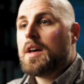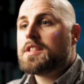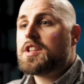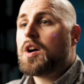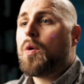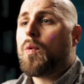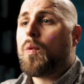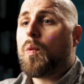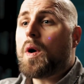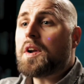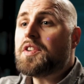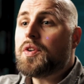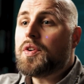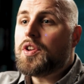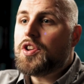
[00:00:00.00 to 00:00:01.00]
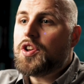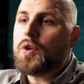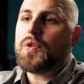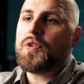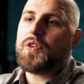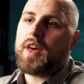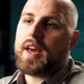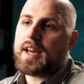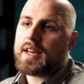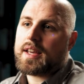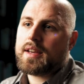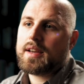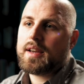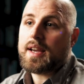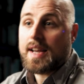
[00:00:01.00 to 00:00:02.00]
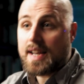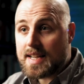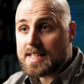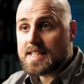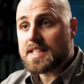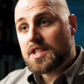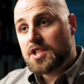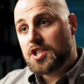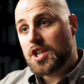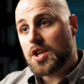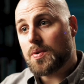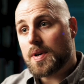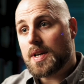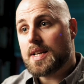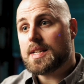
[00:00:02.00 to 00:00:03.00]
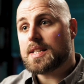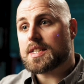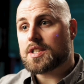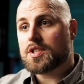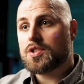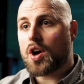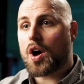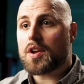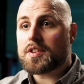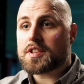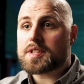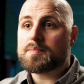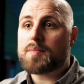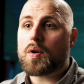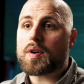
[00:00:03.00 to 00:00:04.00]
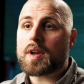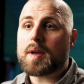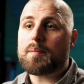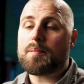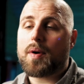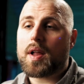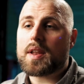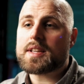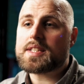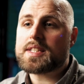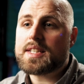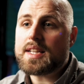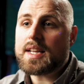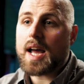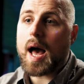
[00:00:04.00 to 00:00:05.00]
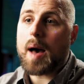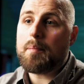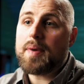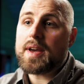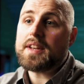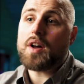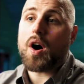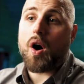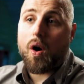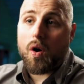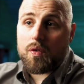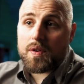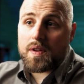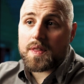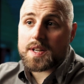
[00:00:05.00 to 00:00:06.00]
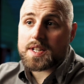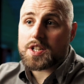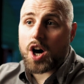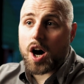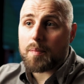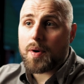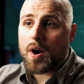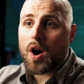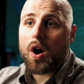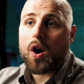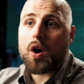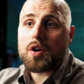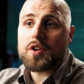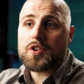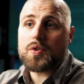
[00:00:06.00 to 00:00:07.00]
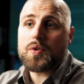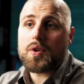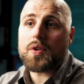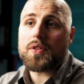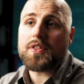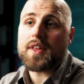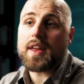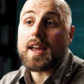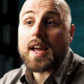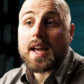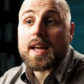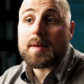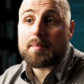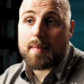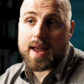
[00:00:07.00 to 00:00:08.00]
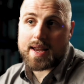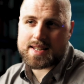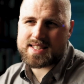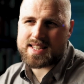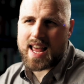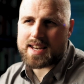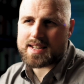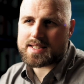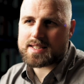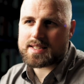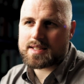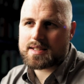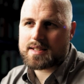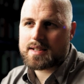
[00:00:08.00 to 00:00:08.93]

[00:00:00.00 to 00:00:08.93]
So what do you think? Is G U E's non-smoking policy a bit over the top, or do you think it makes sense?